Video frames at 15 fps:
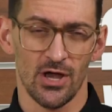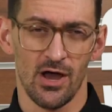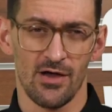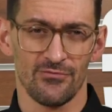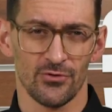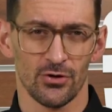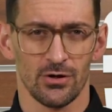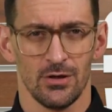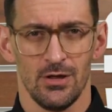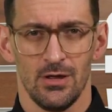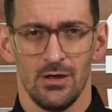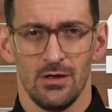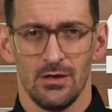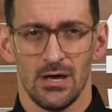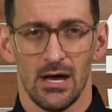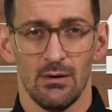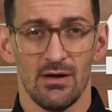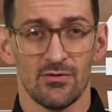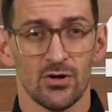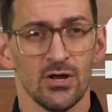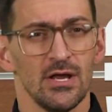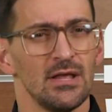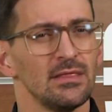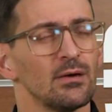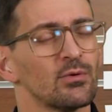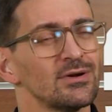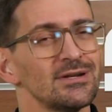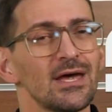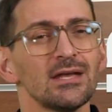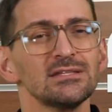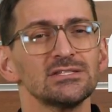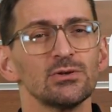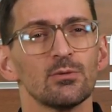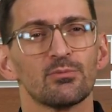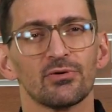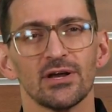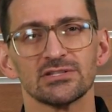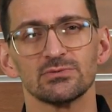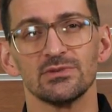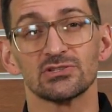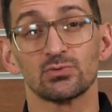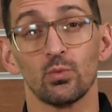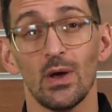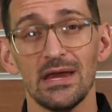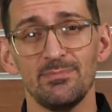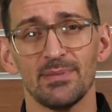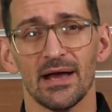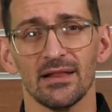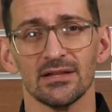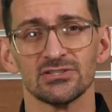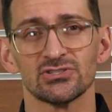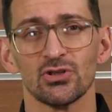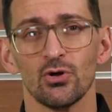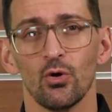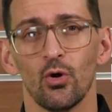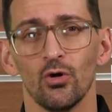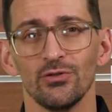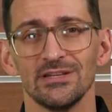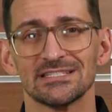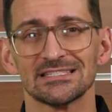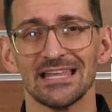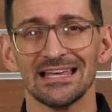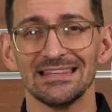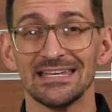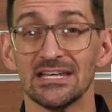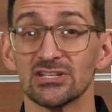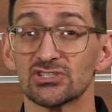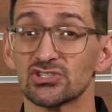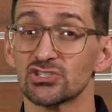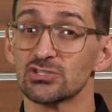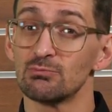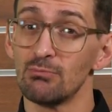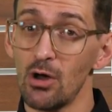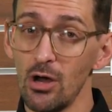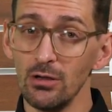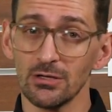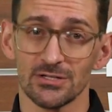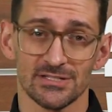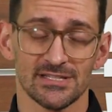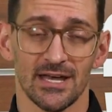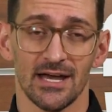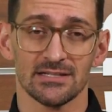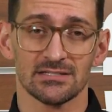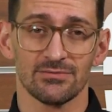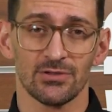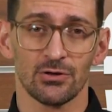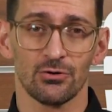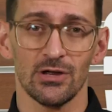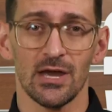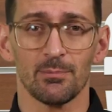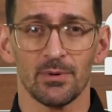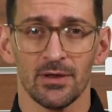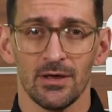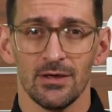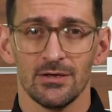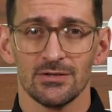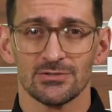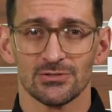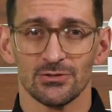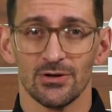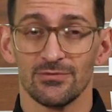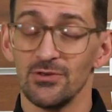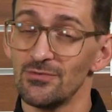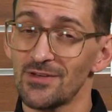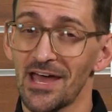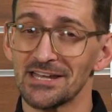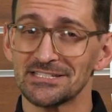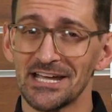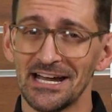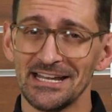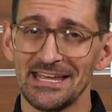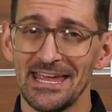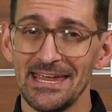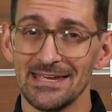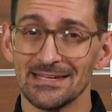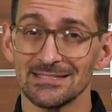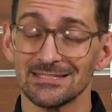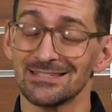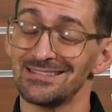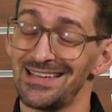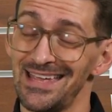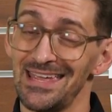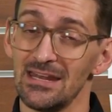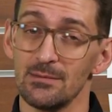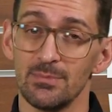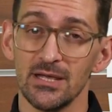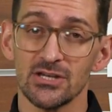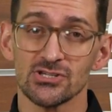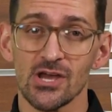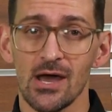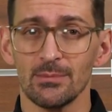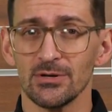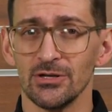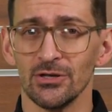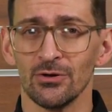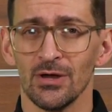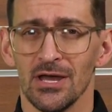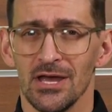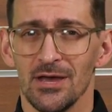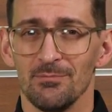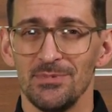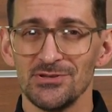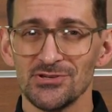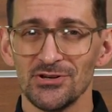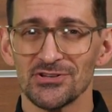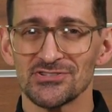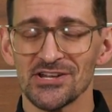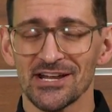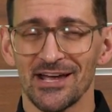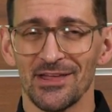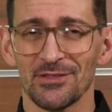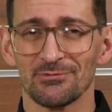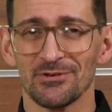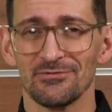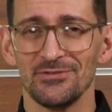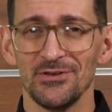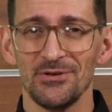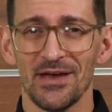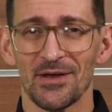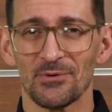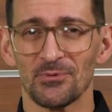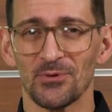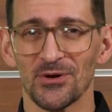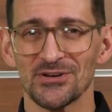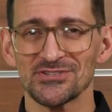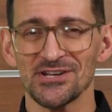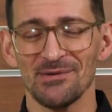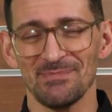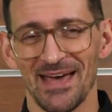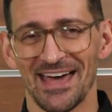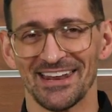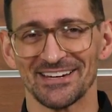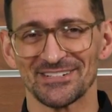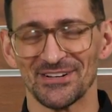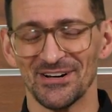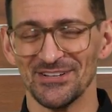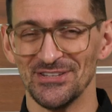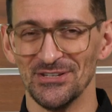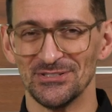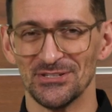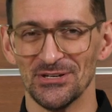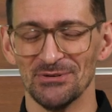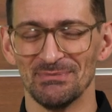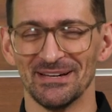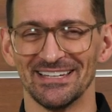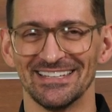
offer. However, they were not so impressed with its weight balance or the slightly smaller size of the grip. So if you've got tiny hands and a big job to do, be sure to check out the review at Workshop Addict on YouTube.